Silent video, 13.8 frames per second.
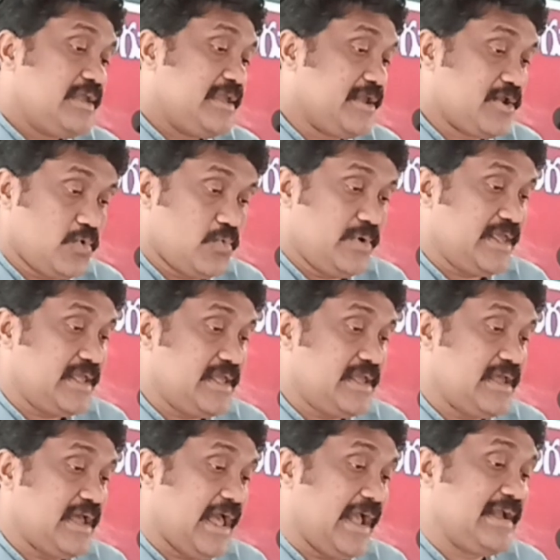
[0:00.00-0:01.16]

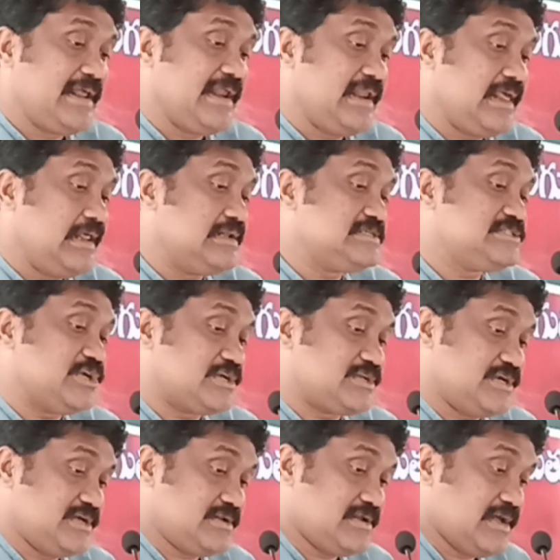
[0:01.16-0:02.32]
including agrarian
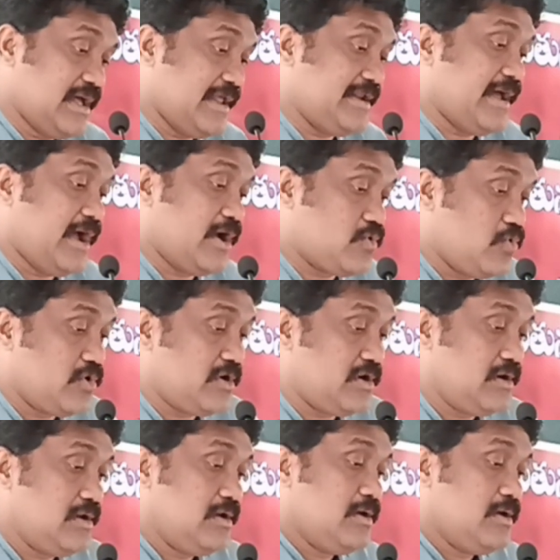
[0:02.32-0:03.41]
sector, and accord